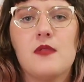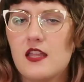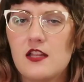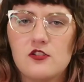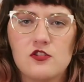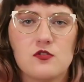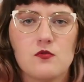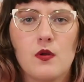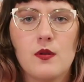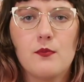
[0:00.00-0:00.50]
They
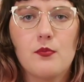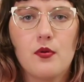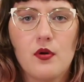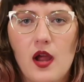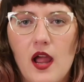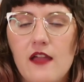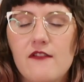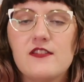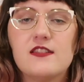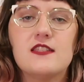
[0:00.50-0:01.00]
just want
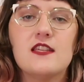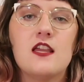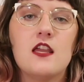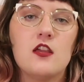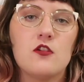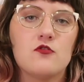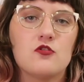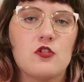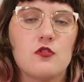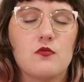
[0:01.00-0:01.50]
privacy.
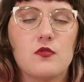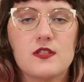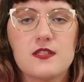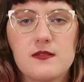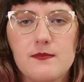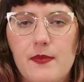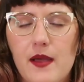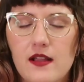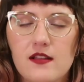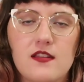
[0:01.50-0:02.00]
You should
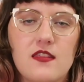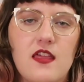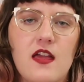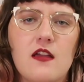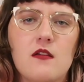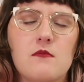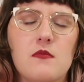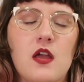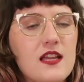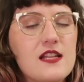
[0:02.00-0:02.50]
respect
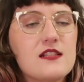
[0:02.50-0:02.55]
them.